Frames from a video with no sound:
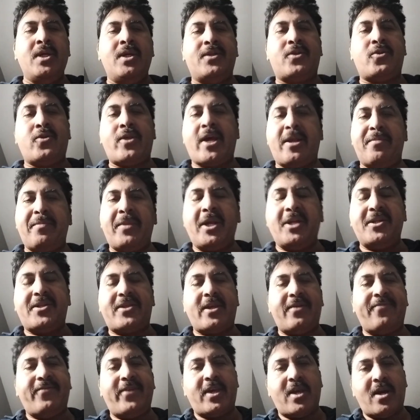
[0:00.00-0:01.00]
So that means
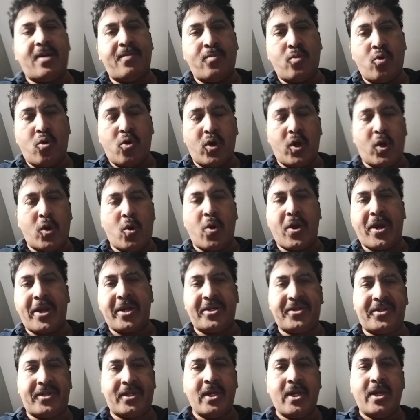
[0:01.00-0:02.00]
that we have more
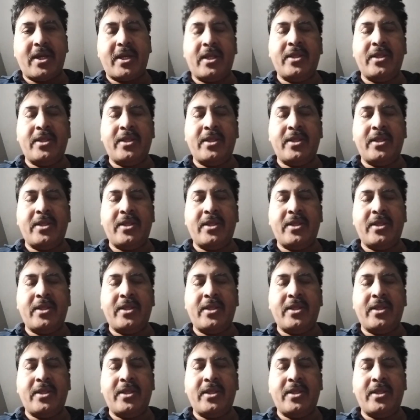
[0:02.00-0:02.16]
lawyers